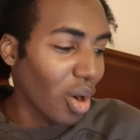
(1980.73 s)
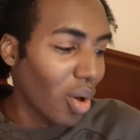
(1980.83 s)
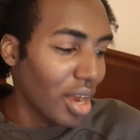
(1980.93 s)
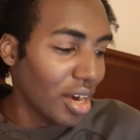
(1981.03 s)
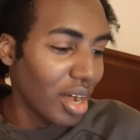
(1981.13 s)

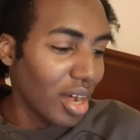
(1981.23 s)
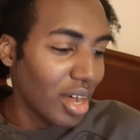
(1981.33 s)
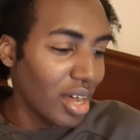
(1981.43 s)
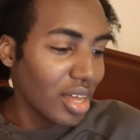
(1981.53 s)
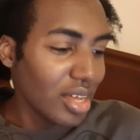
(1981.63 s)

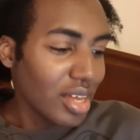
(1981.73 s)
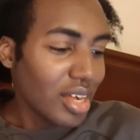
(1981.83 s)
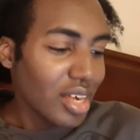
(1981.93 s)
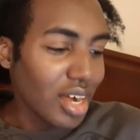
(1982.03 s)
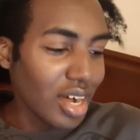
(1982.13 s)
gone
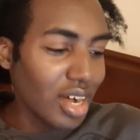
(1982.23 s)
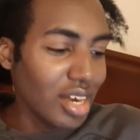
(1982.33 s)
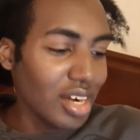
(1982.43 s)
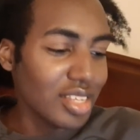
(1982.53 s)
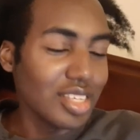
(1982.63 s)

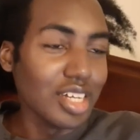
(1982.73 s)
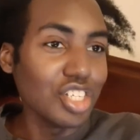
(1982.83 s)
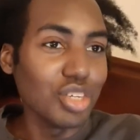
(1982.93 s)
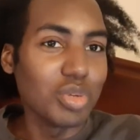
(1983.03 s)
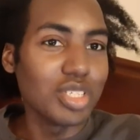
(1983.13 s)

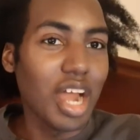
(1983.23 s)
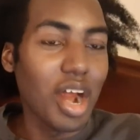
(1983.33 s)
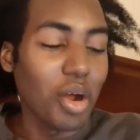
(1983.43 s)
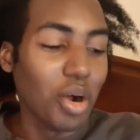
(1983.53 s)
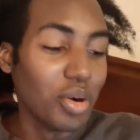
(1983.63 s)
Letitia was
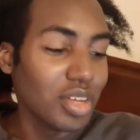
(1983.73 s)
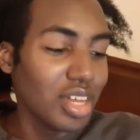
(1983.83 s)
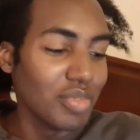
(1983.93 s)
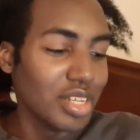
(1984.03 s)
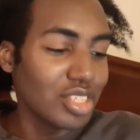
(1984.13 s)
darn gone
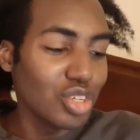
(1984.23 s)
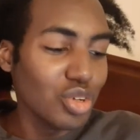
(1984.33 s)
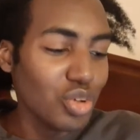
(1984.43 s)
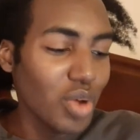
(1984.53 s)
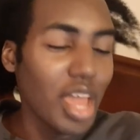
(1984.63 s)
giving it to
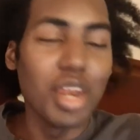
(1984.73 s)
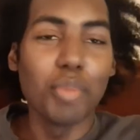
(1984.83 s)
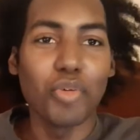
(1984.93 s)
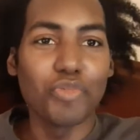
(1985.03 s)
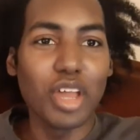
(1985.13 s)
you in the
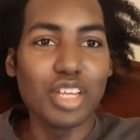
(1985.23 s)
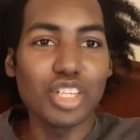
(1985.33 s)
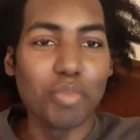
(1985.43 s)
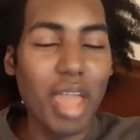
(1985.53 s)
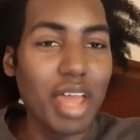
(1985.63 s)

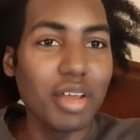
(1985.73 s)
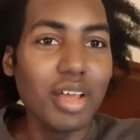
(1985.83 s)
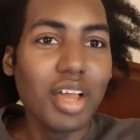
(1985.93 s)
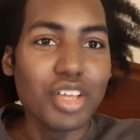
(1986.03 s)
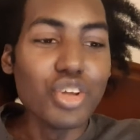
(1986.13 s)
professional manner,
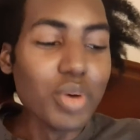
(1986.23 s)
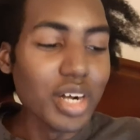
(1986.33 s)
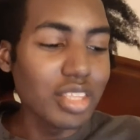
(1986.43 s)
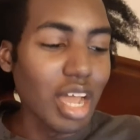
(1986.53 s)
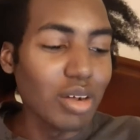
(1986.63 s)
you would
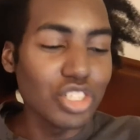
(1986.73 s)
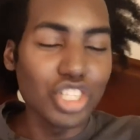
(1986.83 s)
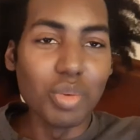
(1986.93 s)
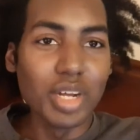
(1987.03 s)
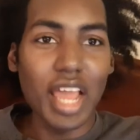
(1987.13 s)
have thought
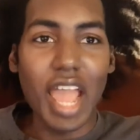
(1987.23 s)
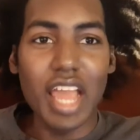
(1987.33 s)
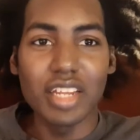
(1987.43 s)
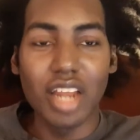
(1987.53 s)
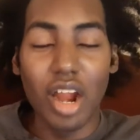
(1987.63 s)
she would have
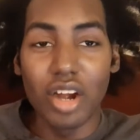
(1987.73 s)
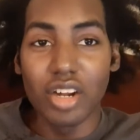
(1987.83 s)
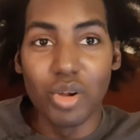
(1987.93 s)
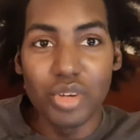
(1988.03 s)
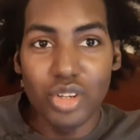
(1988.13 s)
had the darn
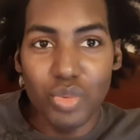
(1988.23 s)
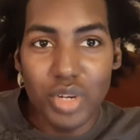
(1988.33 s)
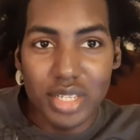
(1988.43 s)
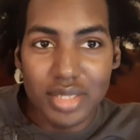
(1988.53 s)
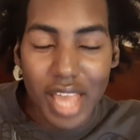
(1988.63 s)
gone
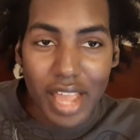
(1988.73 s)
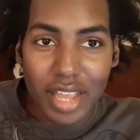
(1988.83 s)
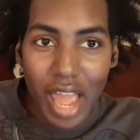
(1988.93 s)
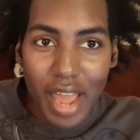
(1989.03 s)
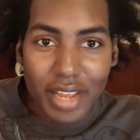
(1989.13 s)
degree in
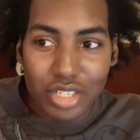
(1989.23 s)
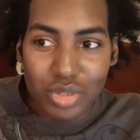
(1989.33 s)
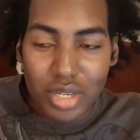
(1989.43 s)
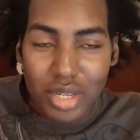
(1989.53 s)
psychiatry.